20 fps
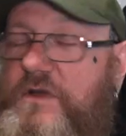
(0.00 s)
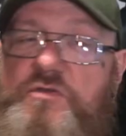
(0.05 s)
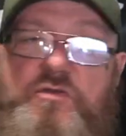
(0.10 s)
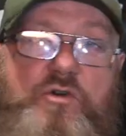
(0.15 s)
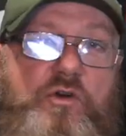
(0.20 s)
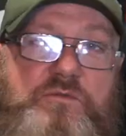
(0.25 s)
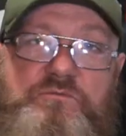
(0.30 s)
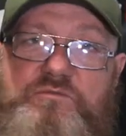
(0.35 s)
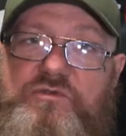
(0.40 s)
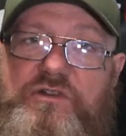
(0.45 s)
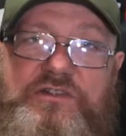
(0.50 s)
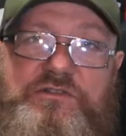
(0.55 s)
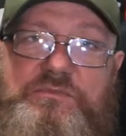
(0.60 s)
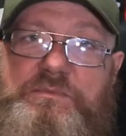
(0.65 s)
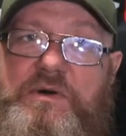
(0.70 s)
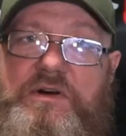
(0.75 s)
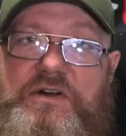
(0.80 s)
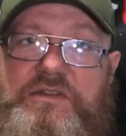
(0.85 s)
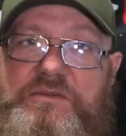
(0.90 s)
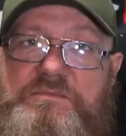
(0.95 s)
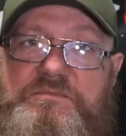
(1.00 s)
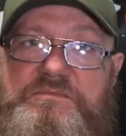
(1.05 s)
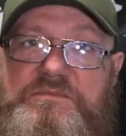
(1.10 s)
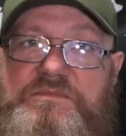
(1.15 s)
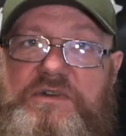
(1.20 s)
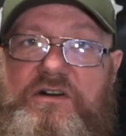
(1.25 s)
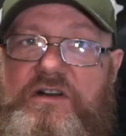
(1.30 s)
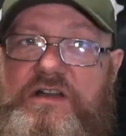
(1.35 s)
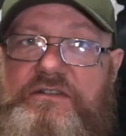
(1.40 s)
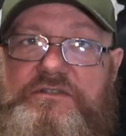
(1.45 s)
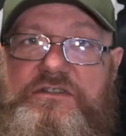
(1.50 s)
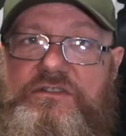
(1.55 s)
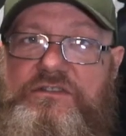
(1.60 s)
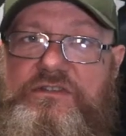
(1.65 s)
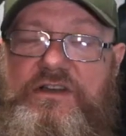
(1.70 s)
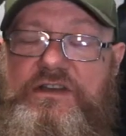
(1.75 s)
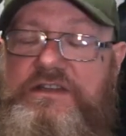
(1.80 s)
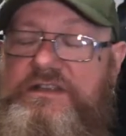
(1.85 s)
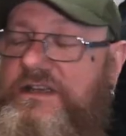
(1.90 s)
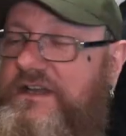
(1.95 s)
Not impressed by them, I have to
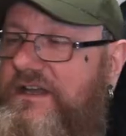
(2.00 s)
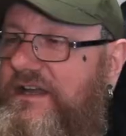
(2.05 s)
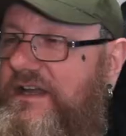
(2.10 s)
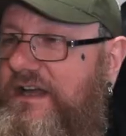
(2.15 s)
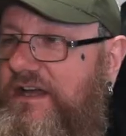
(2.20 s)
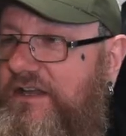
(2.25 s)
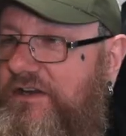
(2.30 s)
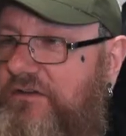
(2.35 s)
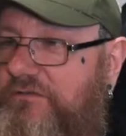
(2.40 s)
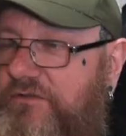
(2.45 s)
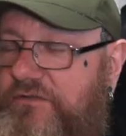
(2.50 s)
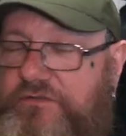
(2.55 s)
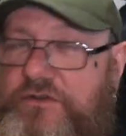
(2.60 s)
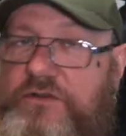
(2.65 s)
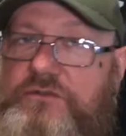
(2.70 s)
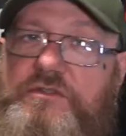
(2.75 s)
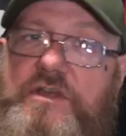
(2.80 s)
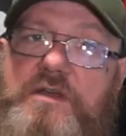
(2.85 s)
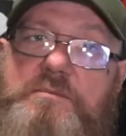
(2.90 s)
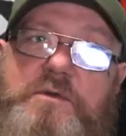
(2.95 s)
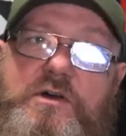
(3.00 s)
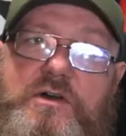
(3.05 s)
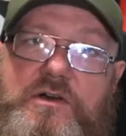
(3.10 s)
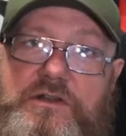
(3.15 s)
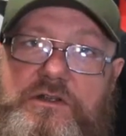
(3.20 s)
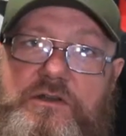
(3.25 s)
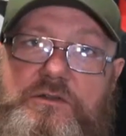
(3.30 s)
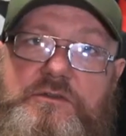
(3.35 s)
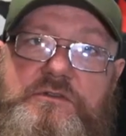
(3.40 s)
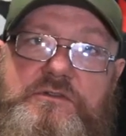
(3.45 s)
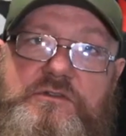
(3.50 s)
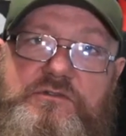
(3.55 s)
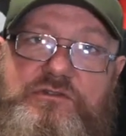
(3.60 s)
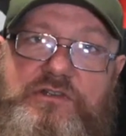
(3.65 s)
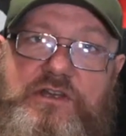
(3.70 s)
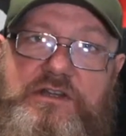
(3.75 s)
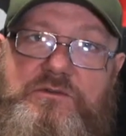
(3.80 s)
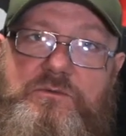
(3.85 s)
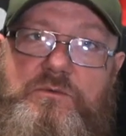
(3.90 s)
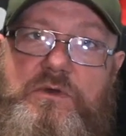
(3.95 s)
say. And I've reviewed them early on in the
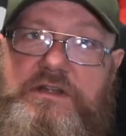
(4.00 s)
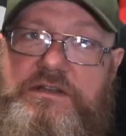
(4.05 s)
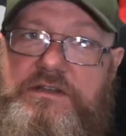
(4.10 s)
channel.